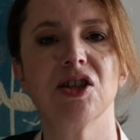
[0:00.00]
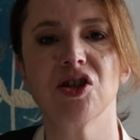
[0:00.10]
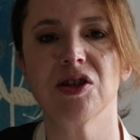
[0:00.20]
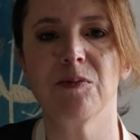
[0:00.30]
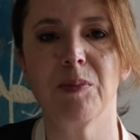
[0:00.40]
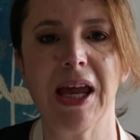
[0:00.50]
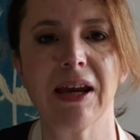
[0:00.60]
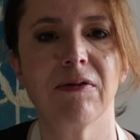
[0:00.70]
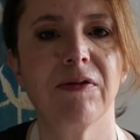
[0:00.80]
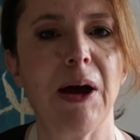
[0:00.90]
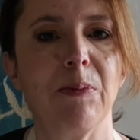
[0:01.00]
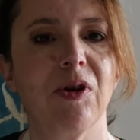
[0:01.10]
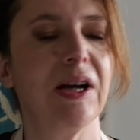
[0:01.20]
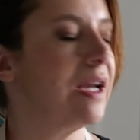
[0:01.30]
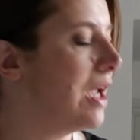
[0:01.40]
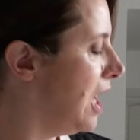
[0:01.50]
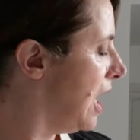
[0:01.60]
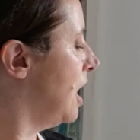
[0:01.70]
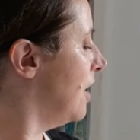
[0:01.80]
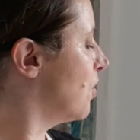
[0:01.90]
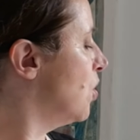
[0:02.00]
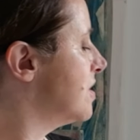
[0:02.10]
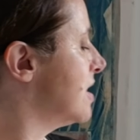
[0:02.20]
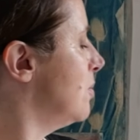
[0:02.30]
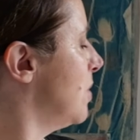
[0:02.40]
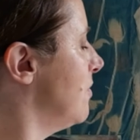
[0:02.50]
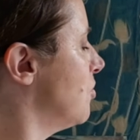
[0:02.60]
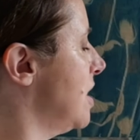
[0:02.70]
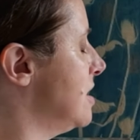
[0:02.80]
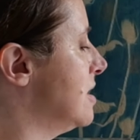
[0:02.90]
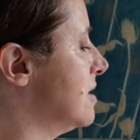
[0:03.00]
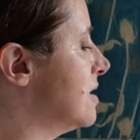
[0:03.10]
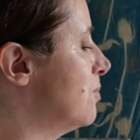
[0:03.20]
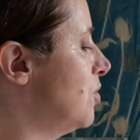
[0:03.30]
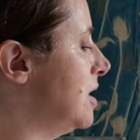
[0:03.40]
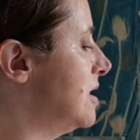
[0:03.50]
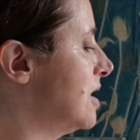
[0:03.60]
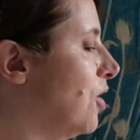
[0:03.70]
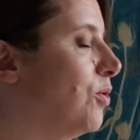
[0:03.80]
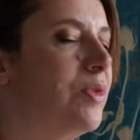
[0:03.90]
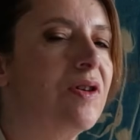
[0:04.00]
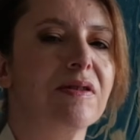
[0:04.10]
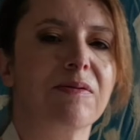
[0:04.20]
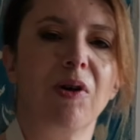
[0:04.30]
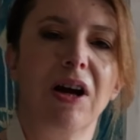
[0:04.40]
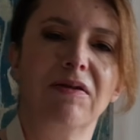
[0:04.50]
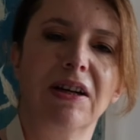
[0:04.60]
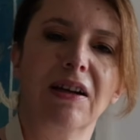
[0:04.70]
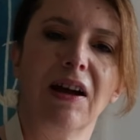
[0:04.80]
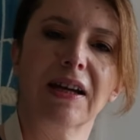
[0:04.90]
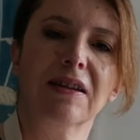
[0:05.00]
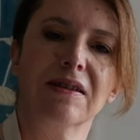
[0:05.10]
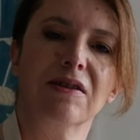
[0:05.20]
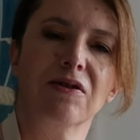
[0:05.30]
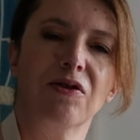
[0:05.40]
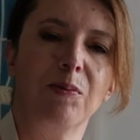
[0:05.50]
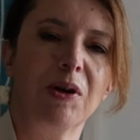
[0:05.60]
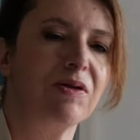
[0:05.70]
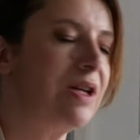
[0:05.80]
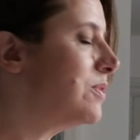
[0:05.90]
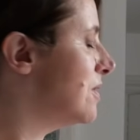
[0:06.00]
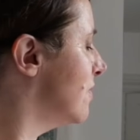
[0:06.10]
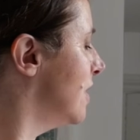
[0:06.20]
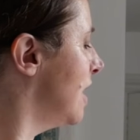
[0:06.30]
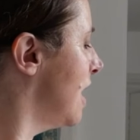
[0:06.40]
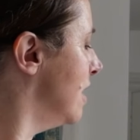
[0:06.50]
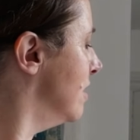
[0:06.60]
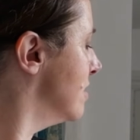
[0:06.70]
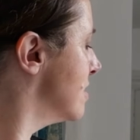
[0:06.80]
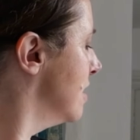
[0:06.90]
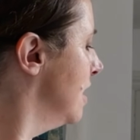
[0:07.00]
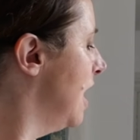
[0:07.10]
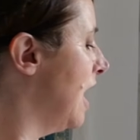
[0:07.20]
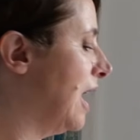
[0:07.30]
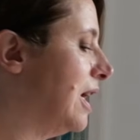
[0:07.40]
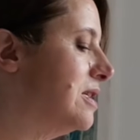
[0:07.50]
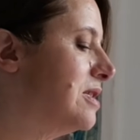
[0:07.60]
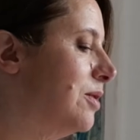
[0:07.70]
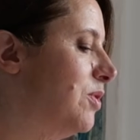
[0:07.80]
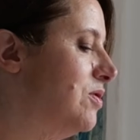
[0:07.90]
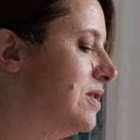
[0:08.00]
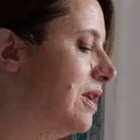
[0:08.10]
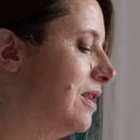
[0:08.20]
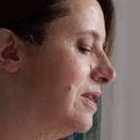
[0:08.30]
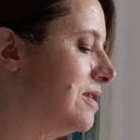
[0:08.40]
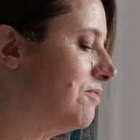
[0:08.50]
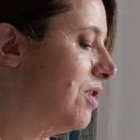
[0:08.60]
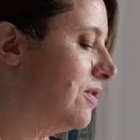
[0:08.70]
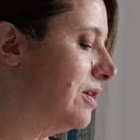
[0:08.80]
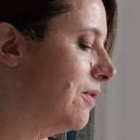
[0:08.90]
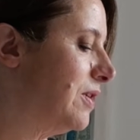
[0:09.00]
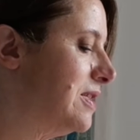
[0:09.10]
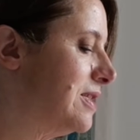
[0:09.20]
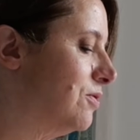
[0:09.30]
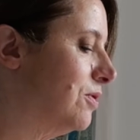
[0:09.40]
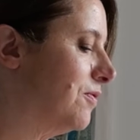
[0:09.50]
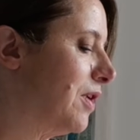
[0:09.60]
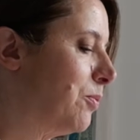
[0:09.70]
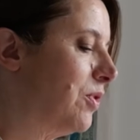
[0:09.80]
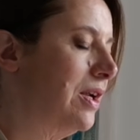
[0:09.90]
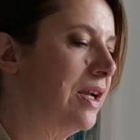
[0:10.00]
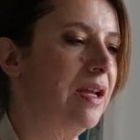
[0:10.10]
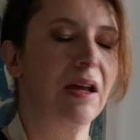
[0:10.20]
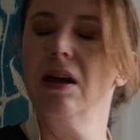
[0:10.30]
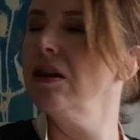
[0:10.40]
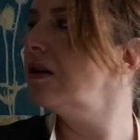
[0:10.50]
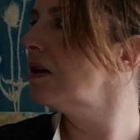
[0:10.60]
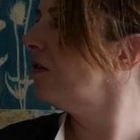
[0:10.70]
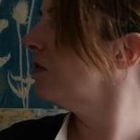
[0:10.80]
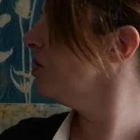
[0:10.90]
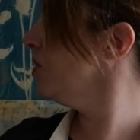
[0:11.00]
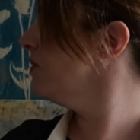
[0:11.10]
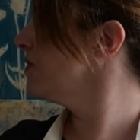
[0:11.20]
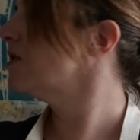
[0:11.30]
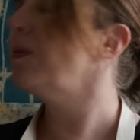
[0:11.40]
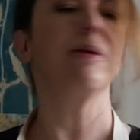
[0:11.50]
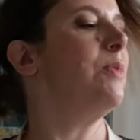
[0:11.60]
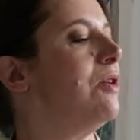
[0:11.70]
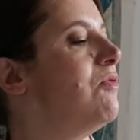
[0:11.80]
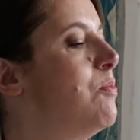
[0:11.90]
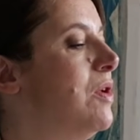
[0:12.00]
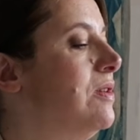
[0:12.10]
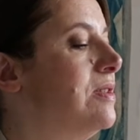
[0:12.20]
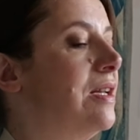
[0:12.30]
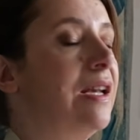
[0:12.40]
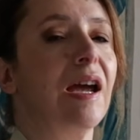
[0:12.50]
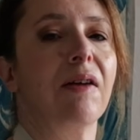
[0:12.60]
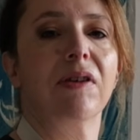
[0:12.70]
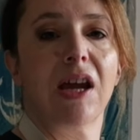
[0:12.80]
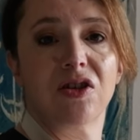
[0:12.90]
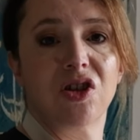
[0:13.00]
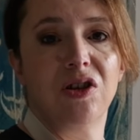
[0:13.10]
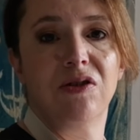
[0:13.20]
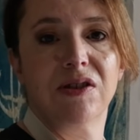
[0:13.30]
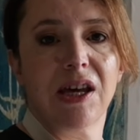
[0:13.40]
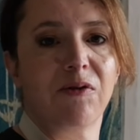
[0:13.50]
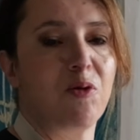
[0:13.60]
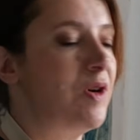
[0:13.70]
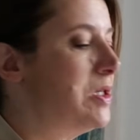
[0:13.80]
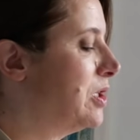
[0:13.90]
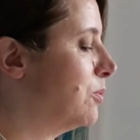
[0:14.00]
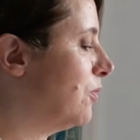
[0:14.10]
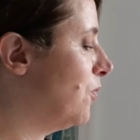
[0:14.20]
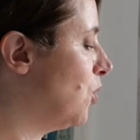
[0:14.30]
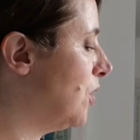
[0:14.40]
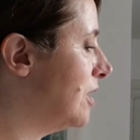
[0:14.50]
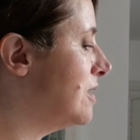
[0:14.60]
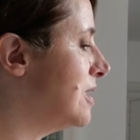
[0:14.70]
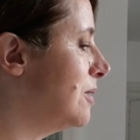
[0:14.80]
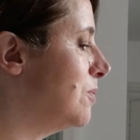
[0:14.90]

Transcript: just of blank fabric. I've got some I've already done some printing on because what I really like is to sort of build up different layers. And I'm using this rather lovely silk fabric that I use to make my ribbons, and I haven't actually used that for printing before, and it's